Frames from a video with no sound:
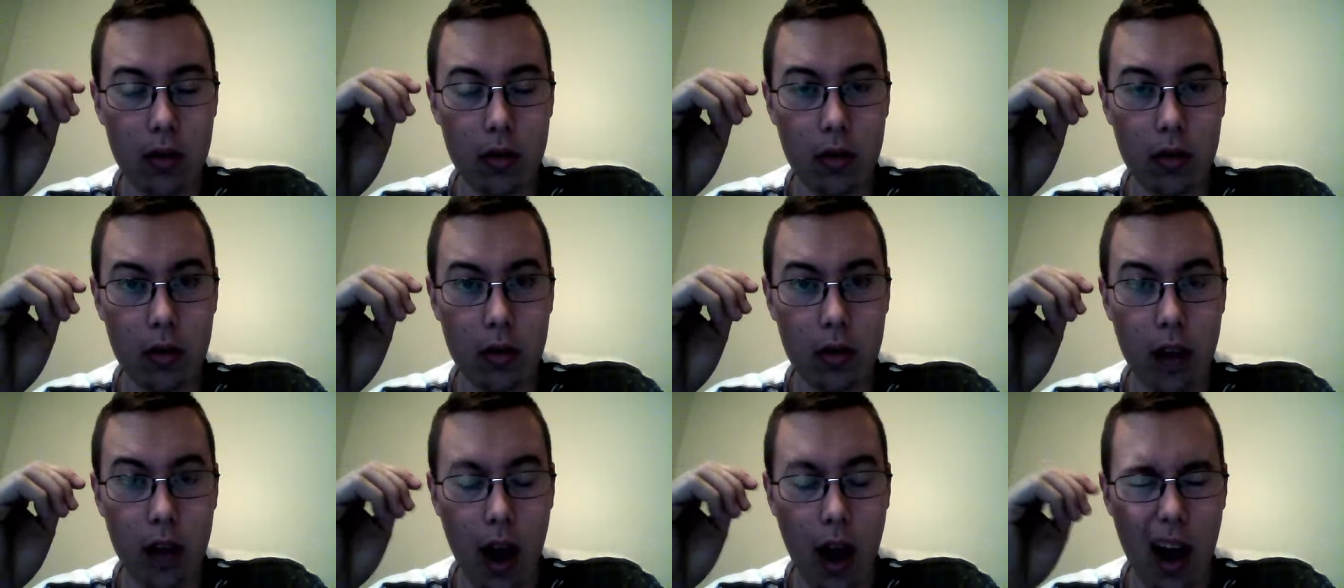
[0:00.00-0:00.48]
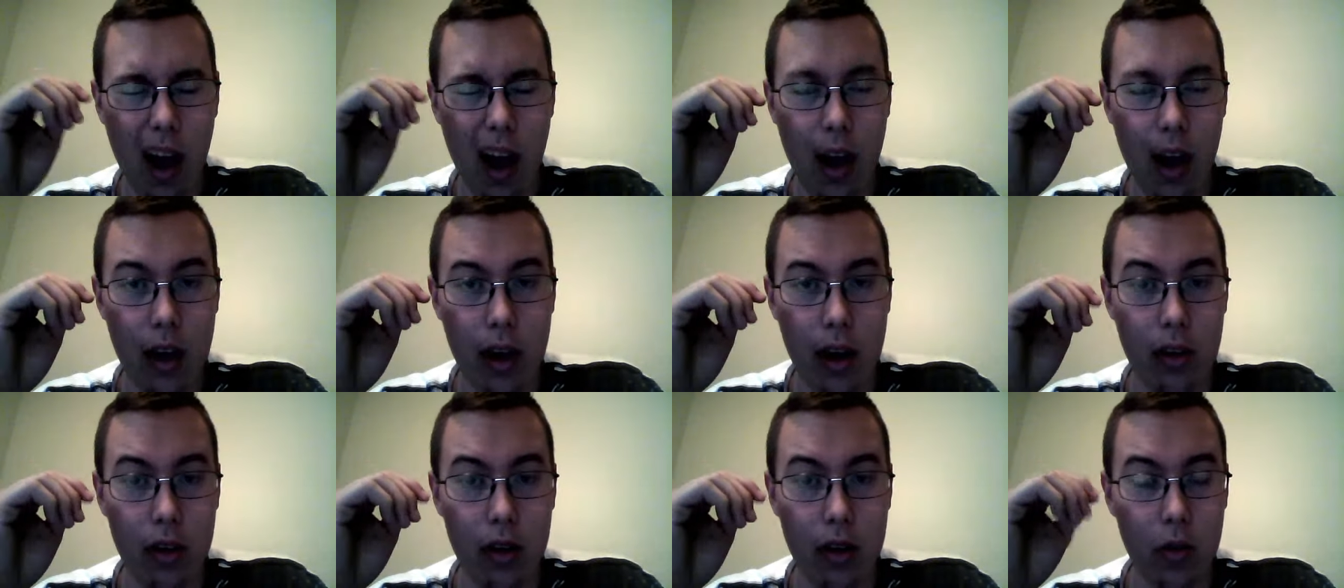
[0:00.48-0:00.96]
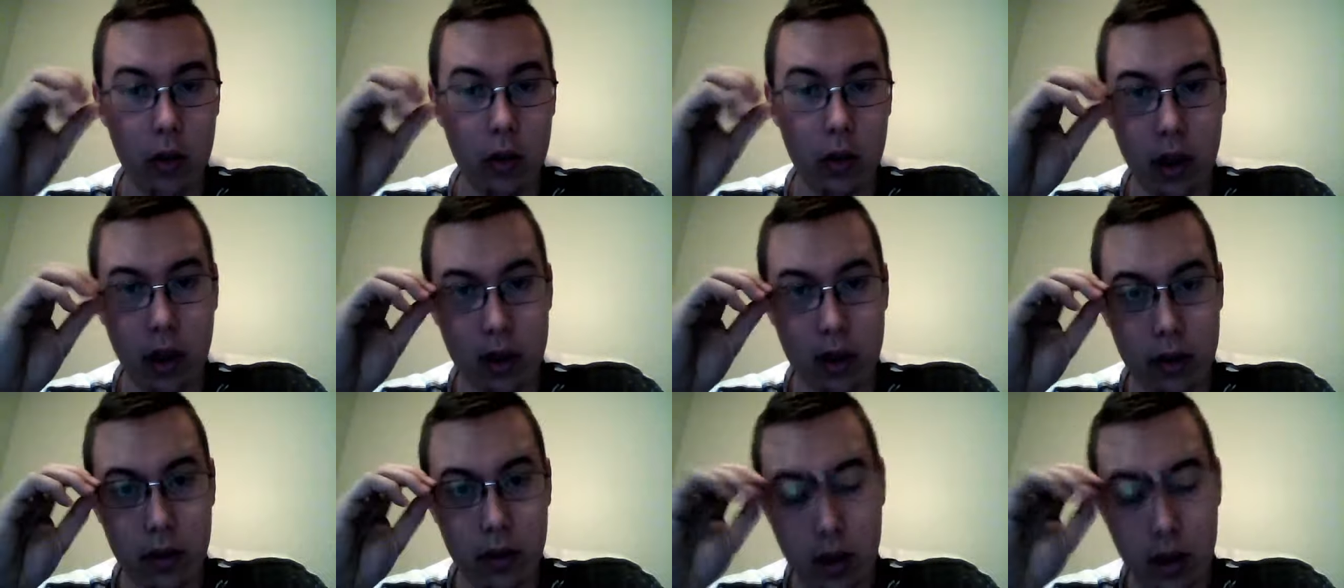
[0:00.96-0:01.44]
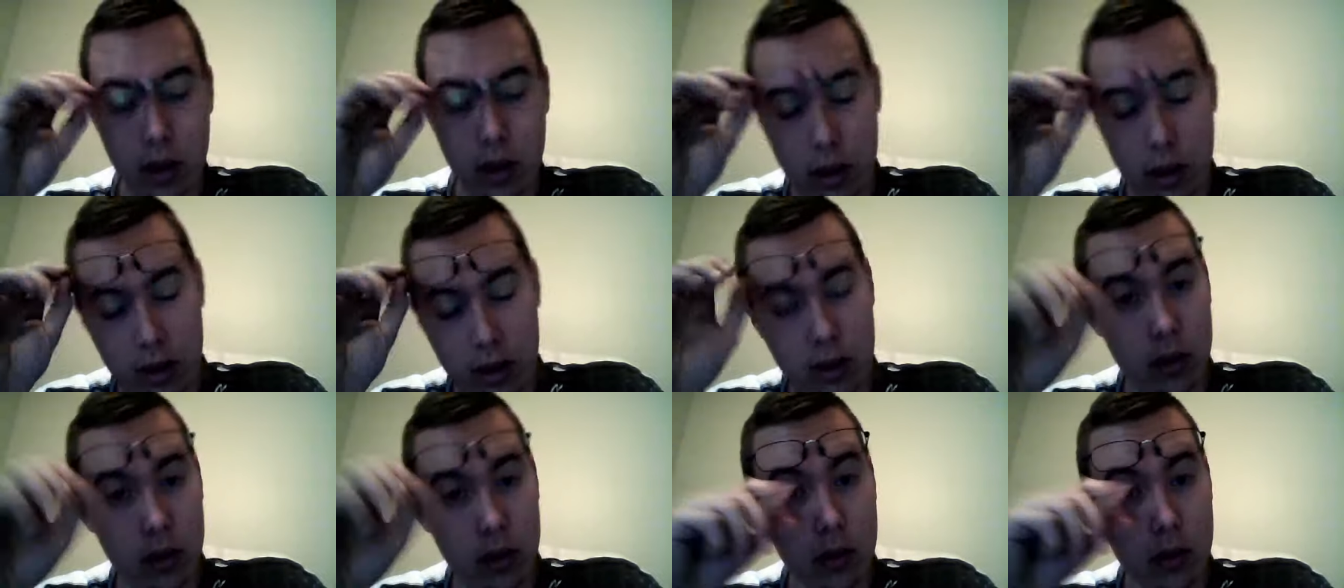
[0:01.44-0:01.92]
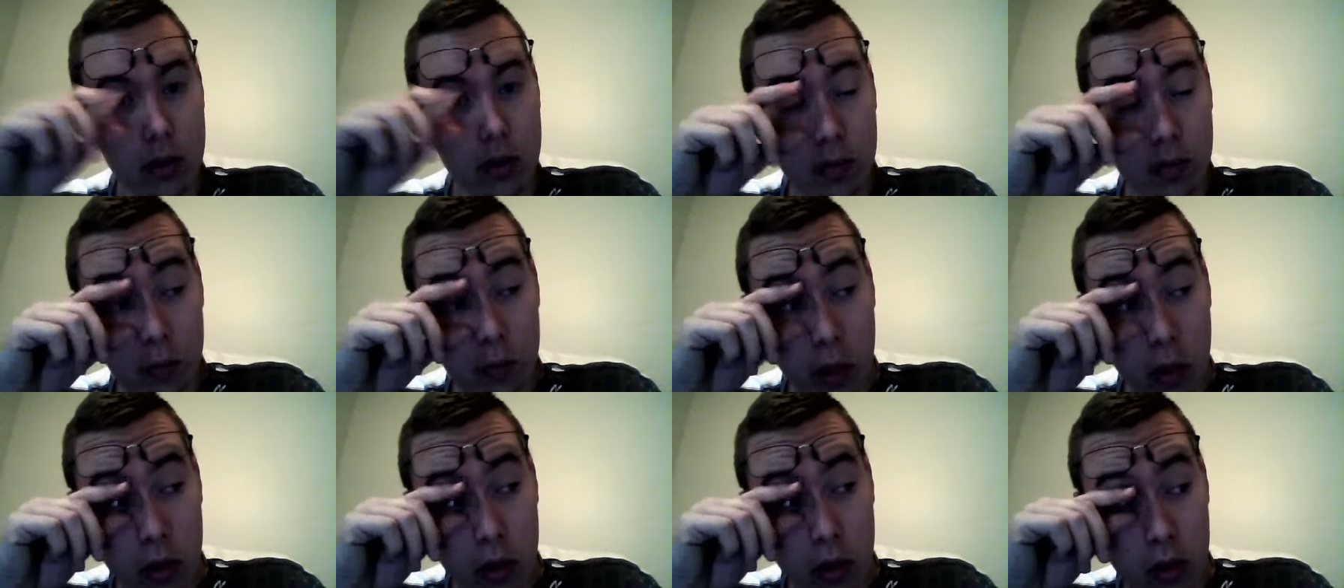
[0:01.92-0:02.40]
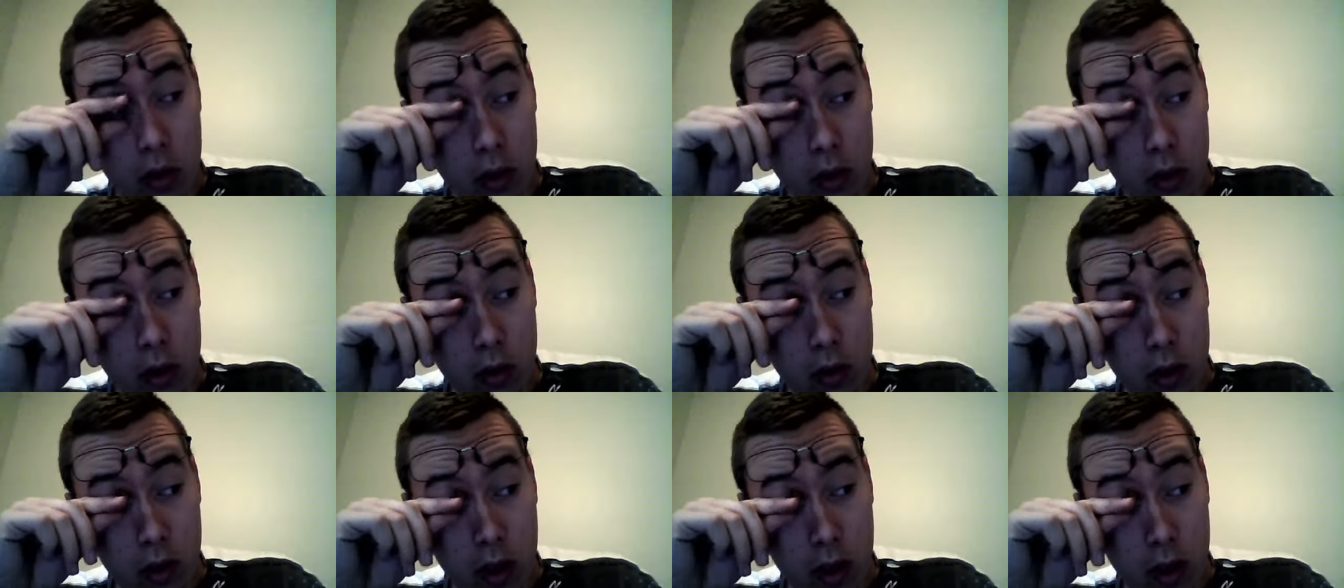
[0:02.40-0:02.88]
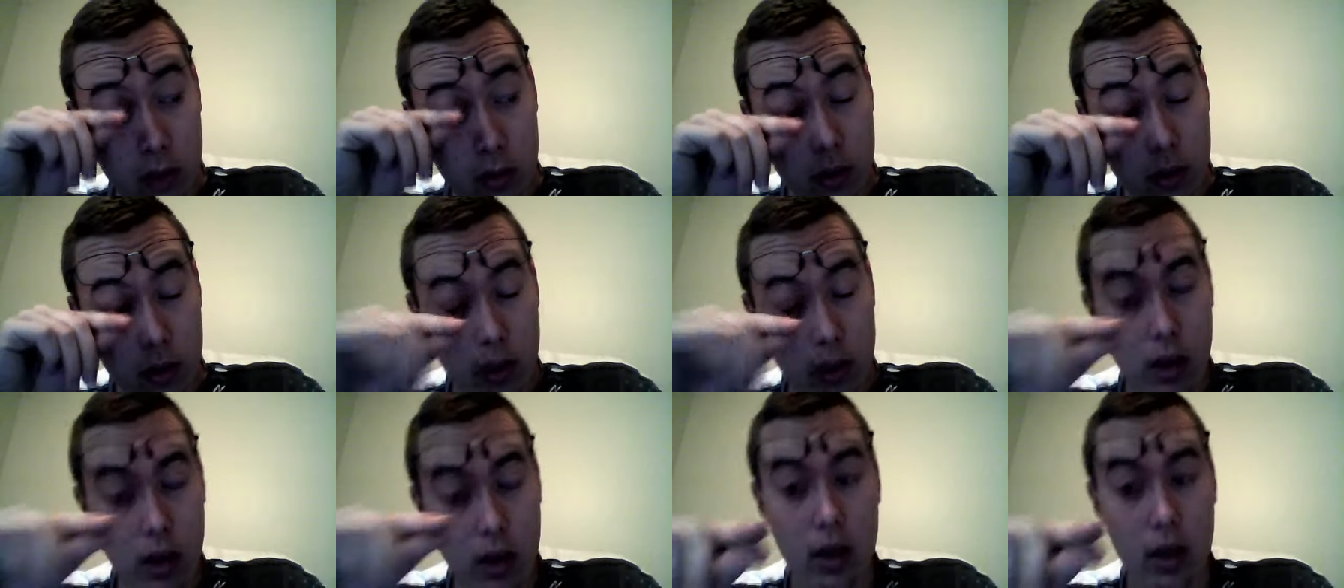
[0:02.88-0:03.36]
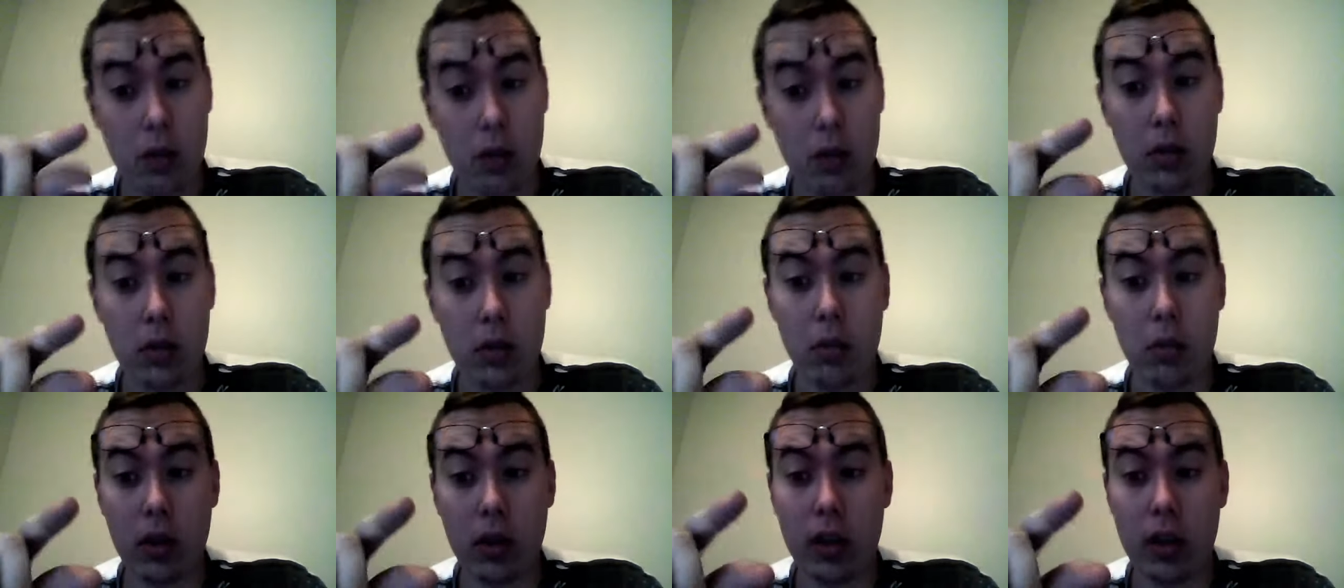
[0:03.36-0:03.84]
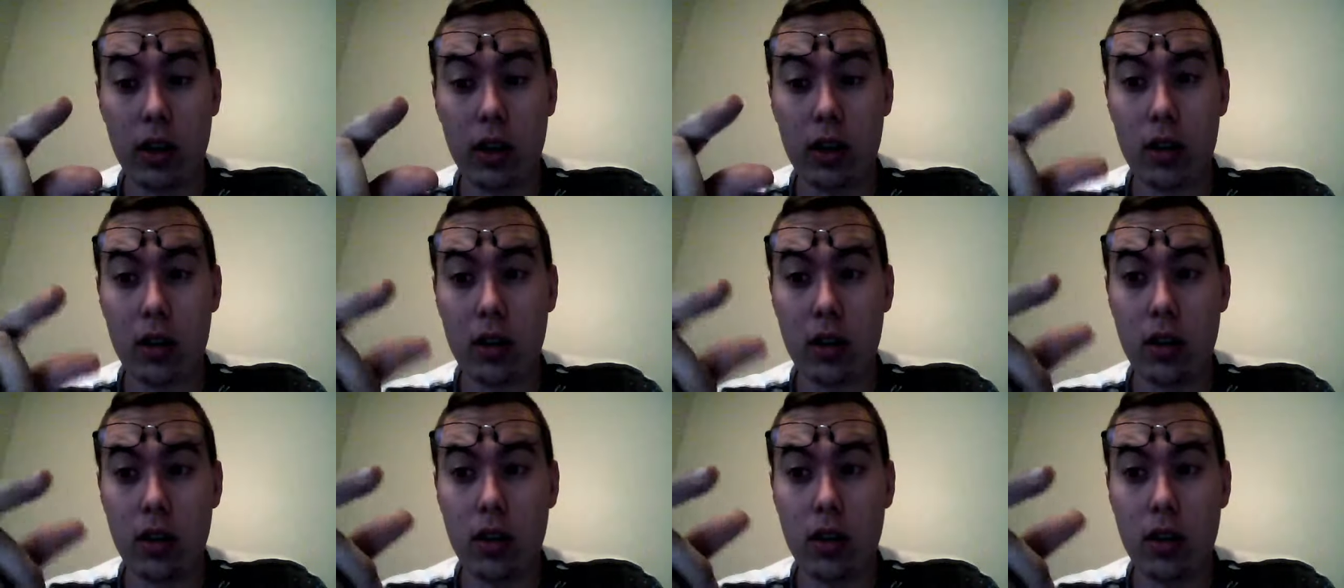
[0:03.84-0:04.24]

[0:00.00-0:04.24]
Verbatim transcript: on your eye or whatever, and they just poke you every time you blink.